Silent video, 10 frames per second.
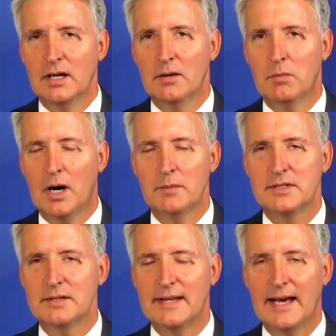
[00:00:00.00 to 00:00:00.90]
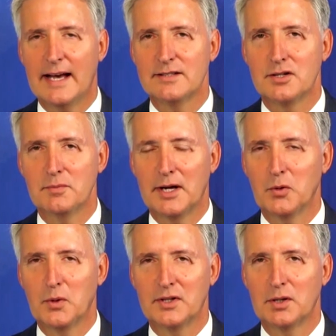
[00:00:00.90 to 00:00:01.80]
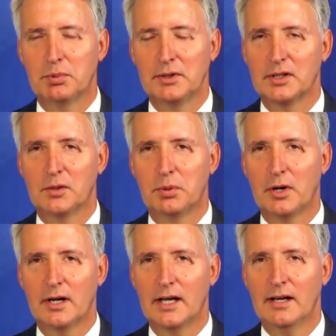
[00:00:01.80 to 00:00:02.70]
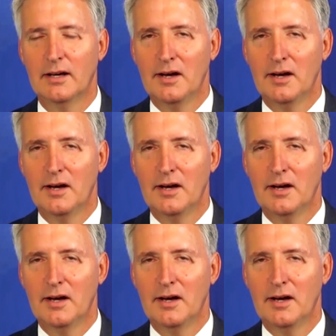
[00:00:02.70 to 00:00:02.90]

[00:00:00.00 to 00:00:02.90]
Moms and dads, no matter what their political party,